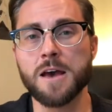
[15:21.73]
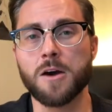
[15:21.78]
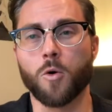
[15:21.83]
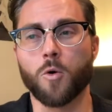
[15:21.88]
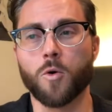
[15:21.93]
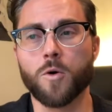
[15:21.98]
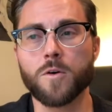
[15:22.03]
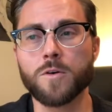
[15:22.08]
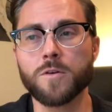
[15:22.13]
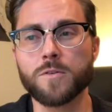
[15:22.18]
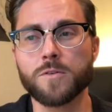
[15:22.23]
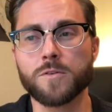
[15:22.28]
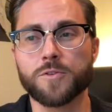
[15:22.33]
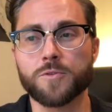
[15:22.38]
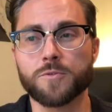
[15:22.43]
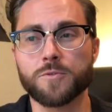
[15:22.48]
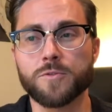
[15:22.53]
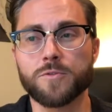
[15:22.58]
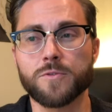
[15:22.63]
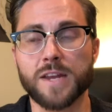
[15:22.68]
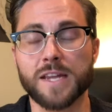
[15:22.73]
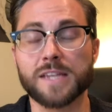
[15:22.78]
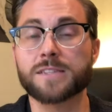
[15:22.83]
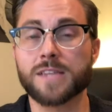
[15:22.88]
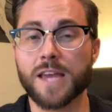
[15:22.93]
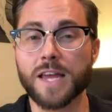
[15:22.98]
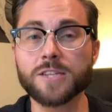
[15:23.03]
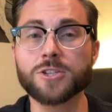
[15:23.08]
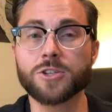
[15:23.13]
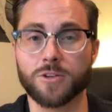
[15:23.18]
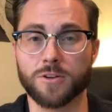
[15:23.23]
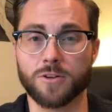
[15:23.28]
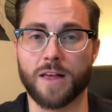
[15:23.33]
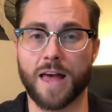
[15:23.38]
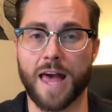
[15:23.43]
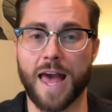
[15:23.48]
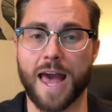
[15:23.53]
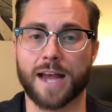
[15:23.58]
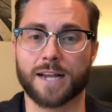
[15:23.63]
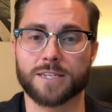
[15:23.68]
or through intentional
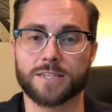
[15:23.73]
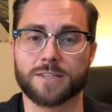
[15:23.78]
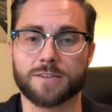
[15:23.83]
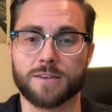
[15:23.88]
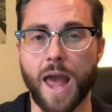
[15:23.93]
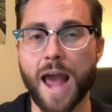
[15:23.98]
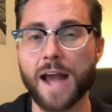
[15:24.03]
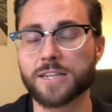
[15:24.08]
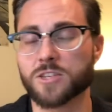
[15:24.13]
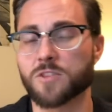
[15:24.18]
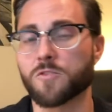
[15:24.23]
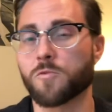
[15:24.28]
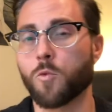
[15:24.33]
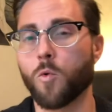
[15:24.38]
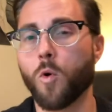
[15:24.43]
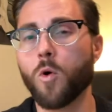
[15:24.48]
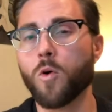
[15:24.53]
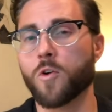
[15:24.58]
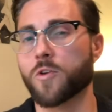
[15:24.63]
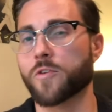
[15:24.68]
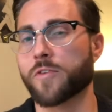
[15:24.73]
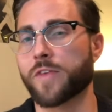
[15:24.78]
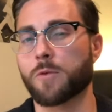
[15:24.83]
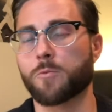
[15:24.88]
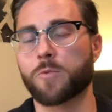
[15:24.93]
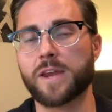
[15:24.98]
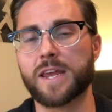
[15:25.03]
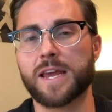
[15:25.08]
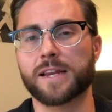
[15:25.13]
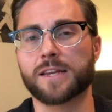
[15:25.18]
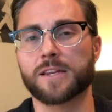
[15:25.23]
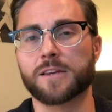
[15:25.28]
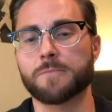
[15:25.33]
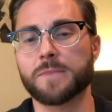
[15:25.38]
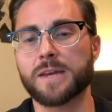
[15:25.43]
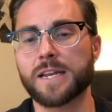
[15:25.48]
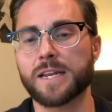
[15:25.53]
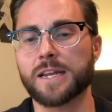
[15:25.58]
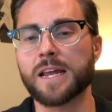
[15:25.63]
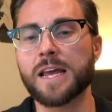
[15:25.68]
acts, acts of war that we had
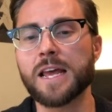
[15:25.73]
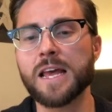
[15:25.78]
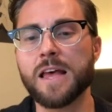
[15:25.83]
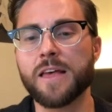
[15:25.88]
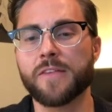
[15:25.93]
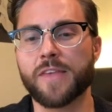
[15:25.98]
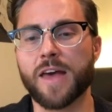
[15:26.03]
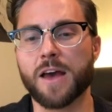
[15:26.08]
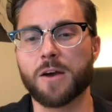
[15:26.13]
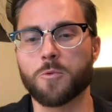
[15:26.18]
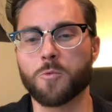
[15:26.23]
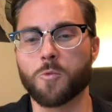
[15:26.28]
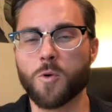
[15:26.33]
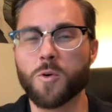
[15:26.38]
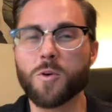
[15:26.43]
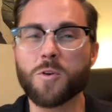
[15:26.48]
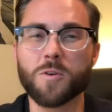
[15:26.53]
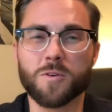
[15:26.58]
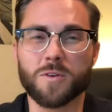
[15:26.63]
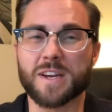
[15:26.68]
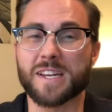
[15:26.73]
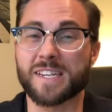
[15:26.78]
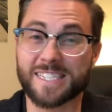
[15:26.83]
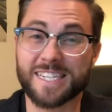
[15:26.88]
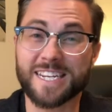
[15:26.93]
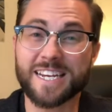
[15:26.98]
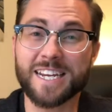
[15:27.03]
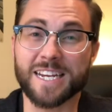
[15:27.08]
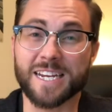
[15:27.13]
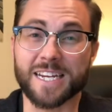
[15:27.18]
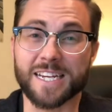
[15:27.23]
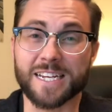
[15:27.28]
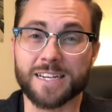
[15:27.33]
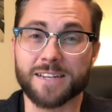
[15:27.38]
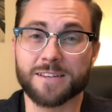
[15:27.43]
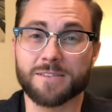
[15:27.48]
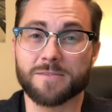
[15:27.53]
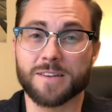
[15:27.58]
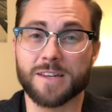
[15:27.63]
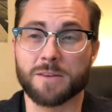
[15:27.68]
committed that were in
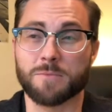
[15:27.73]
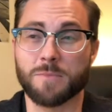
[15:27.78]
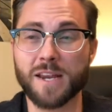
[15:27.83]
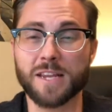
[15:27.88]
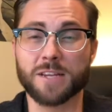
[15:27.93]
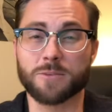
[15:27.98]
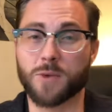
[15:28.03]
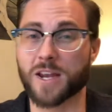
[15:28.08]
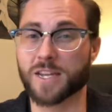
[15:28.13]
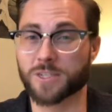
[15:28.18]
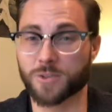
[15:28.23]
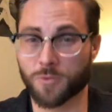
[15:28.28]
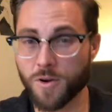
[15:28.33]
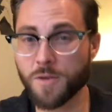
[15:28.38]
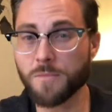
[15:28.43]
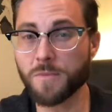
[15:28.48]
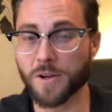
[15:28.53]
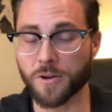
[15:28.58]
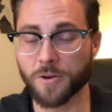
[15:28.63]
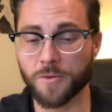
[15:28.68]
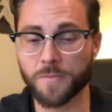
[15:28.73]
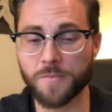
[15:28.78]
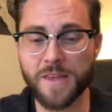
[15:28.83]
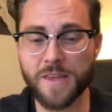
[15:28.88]
indeed, in many ways, criminal.